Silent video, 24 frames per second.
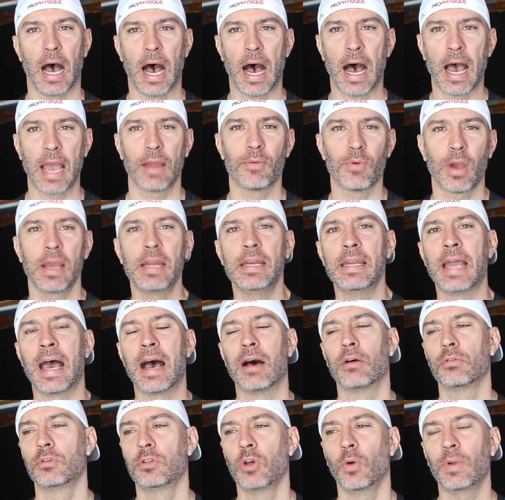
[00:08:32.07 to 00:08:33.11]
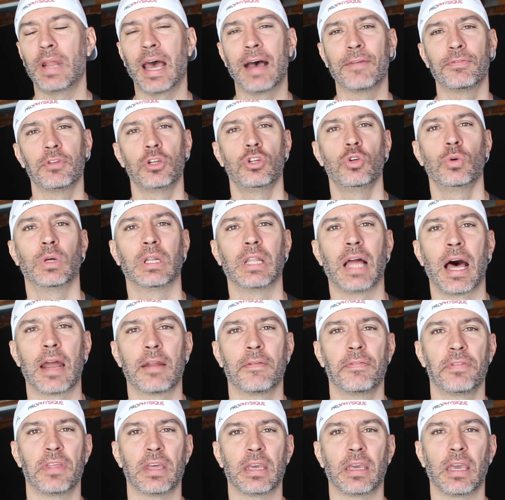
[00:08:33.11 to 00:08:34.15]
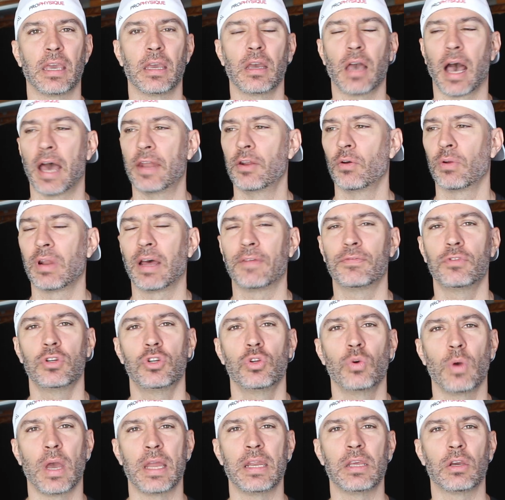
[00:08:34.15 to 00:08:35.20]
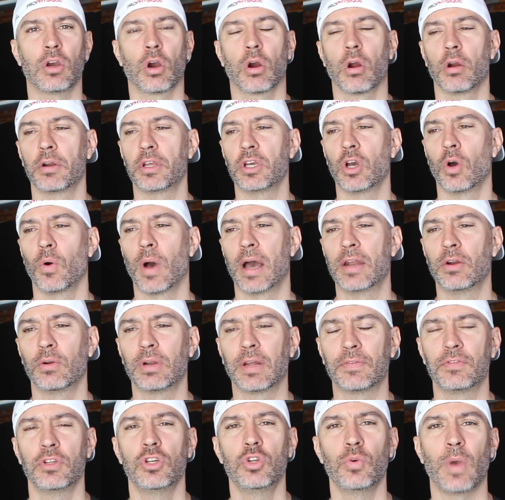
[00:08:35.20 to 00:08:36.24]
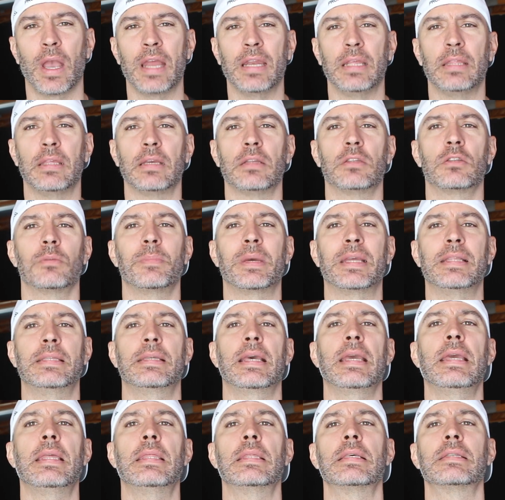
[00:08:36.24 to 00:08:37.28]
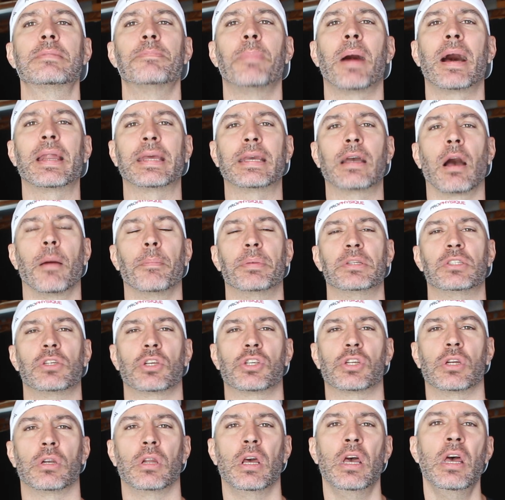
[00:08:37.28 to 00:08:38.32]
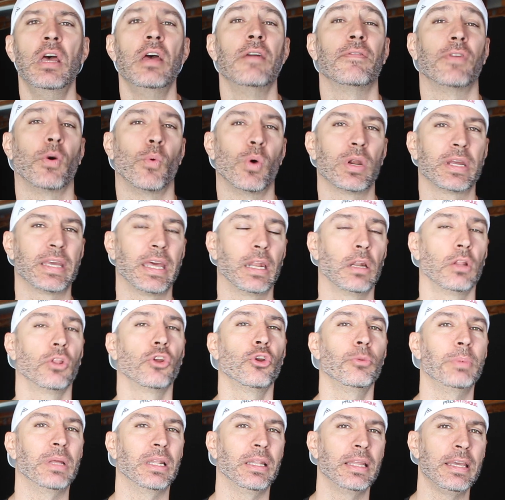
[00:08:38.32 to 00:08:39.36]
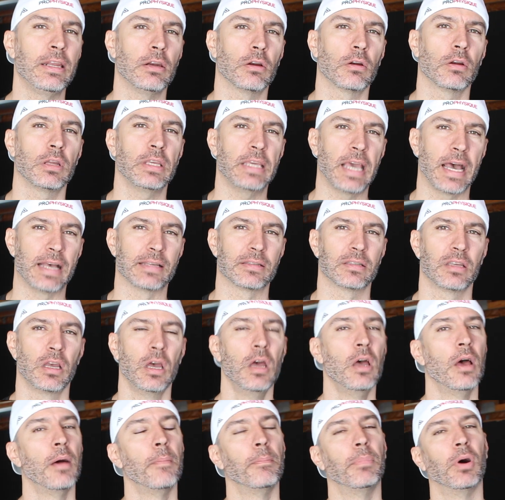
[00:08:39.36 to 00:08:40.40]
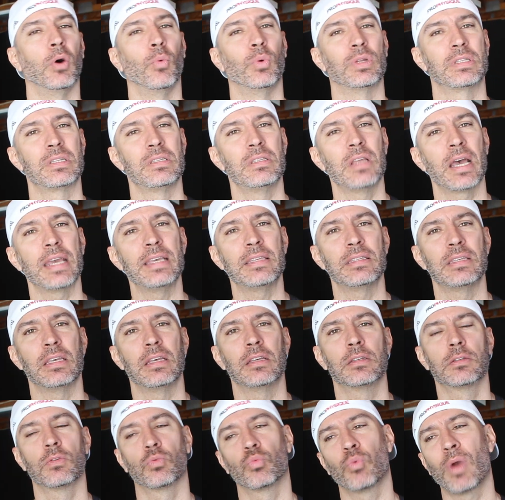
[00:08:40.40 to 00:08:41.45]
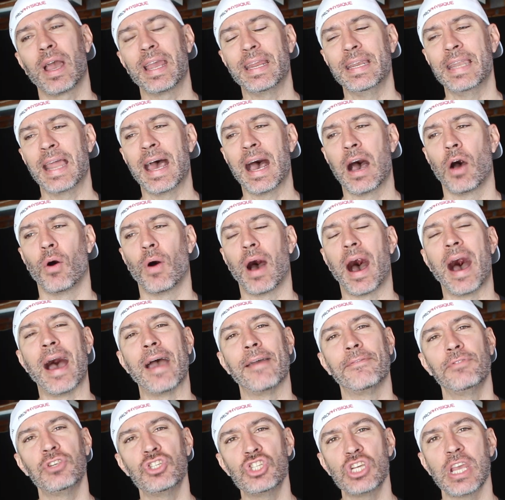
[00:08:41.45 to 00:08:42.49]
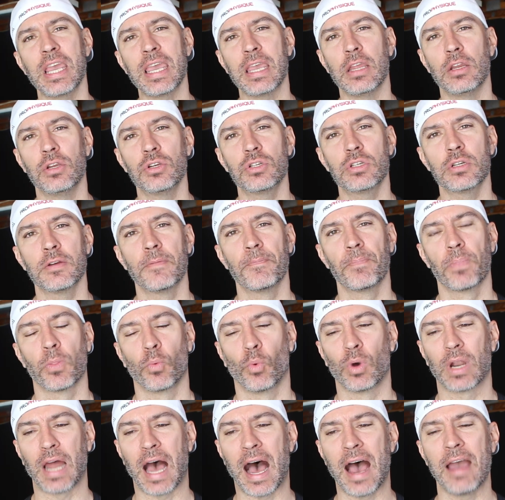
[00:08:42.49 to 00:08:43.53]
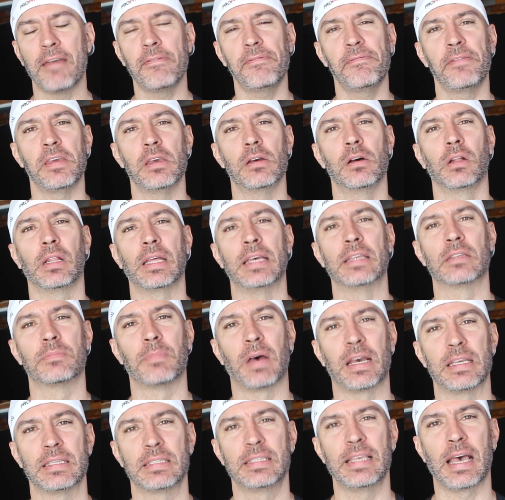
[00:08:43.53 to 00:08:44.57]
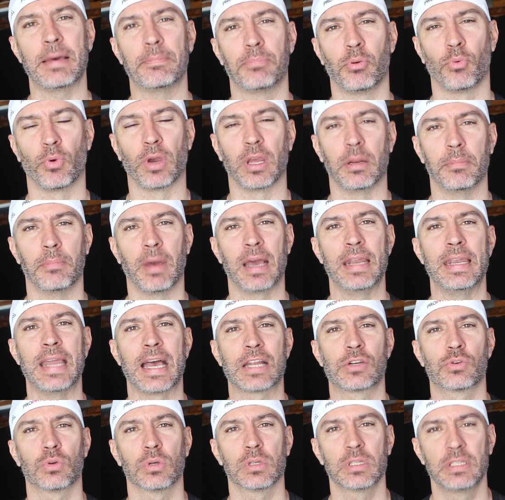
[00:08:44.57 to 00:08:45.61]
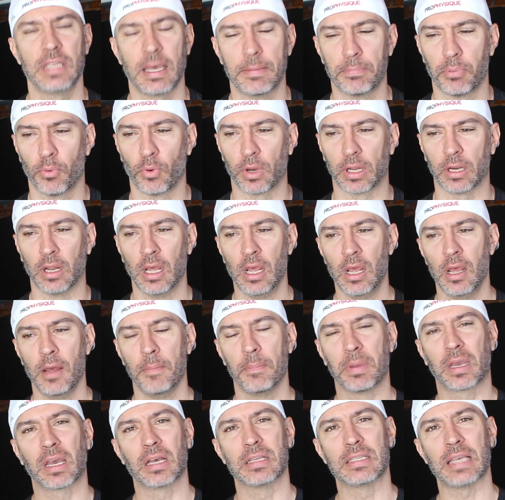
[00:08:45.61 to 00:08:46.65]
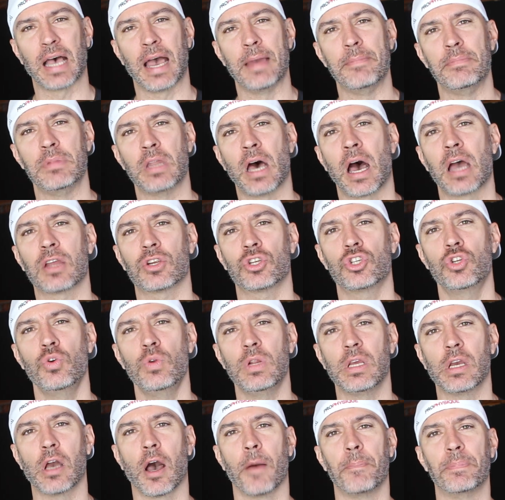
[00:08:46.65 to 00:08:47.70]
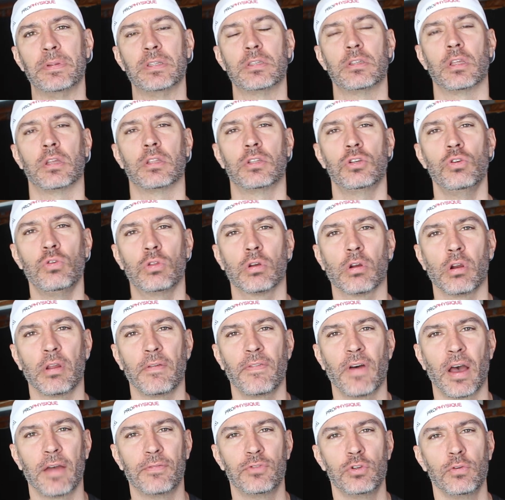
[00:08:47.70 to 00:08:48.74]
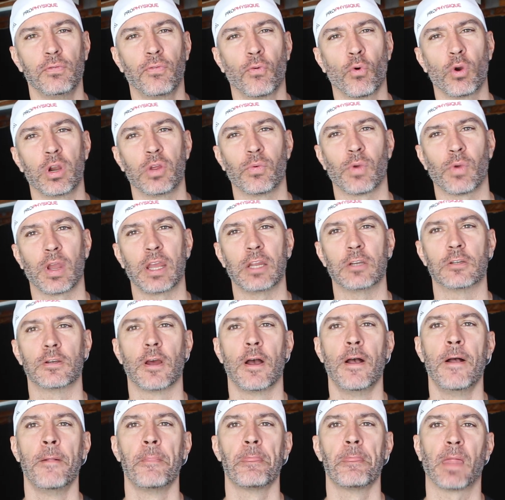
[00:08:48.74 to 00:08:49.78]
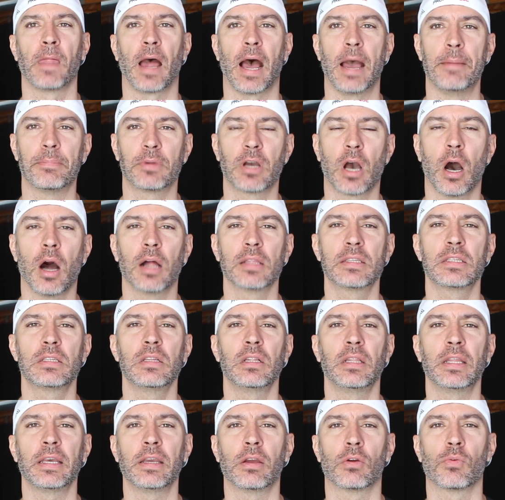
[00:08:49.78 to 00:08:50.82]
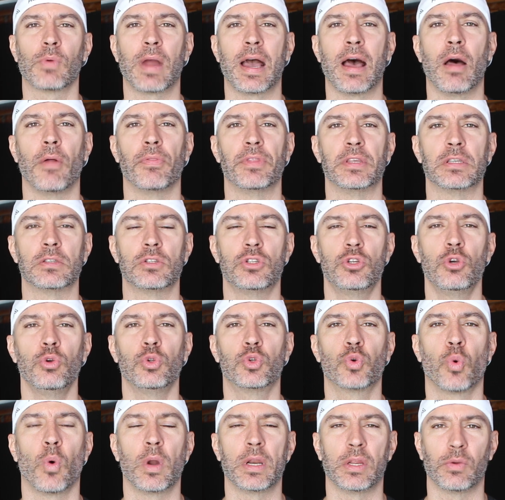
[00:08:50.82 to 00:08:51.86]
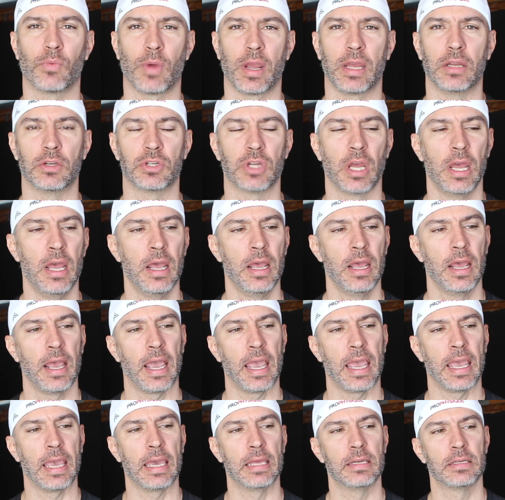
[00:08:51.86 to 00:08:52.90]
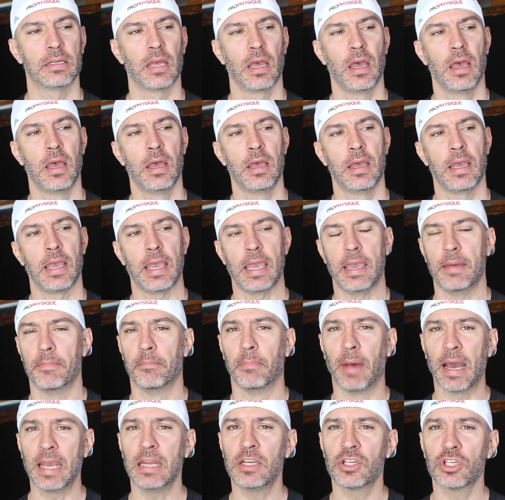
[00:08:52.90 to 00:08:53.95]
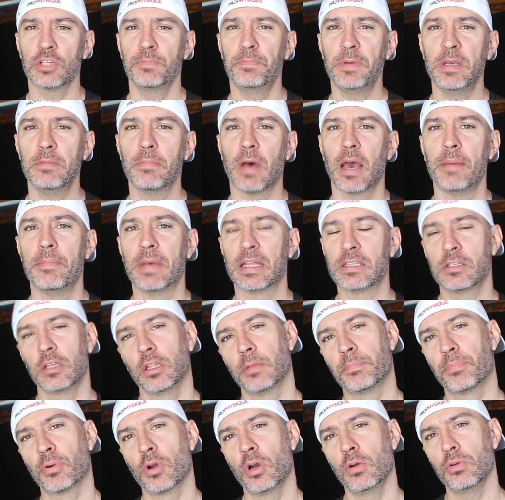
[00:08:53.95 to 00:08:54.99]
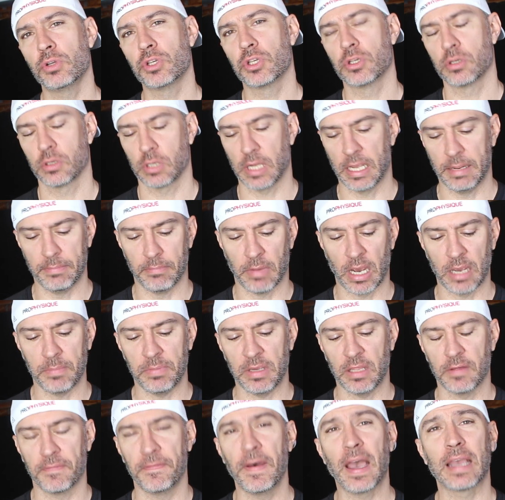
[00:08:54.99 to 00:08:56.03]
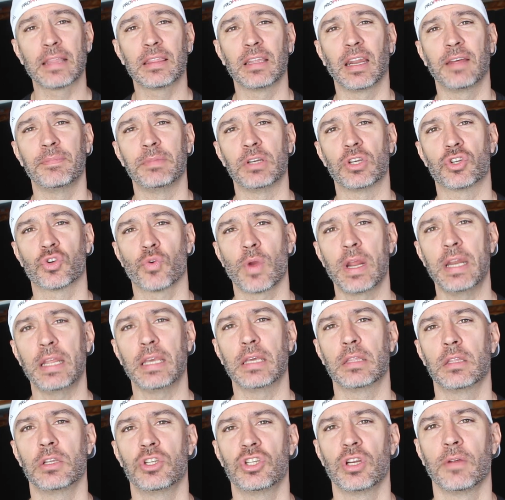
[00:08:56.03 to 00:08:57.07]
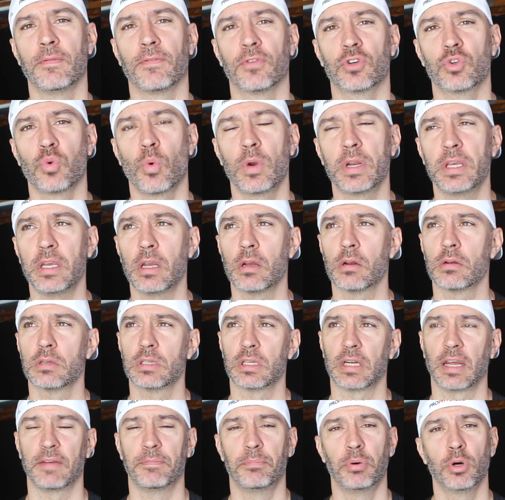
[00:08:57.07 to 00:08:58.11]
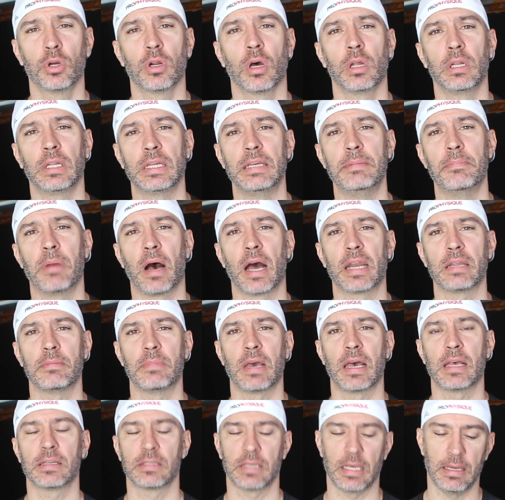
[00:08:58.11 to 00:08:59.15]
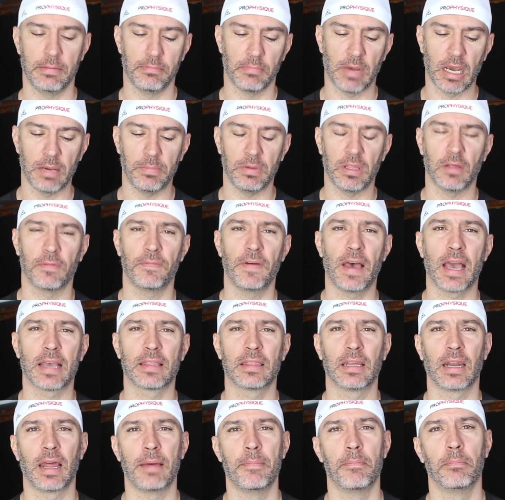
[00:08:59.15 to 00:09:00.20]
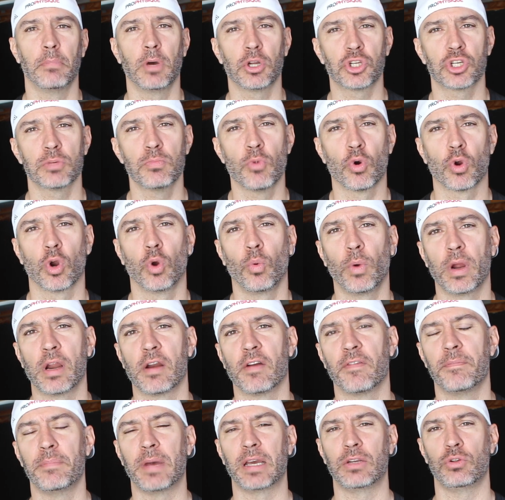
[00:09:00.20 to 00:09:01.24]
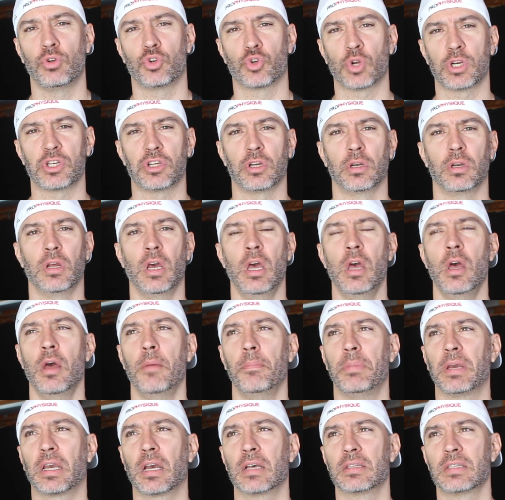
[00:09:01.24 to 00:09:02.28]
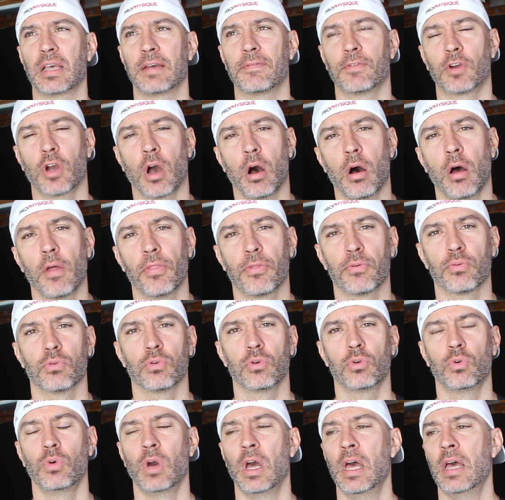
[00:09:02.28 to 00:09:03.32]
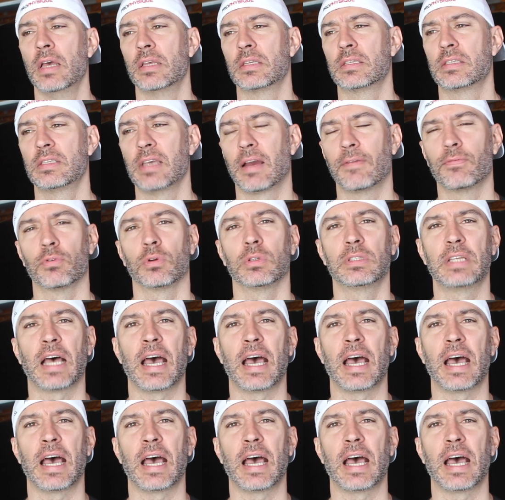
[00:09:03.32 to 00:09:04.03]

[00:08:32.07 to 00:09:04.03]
I right now don't have to do a lot of thinking. I don't have to do any cardio. I don't have to do anything to maintain this body composition. If I want to get a little bit leaner, yes. But what's nice is right now I've changed what I feel is my set point, my natural set point, because I'm not shooting up into the 235, 240 range. I'm constantly around this 220 range. And it might just be my mental approach. It might be the fact that I've been training in the gym for 20 years and I put on lean body mass. It might be the fact that I'm much more aware of my nutrition because I've gone through several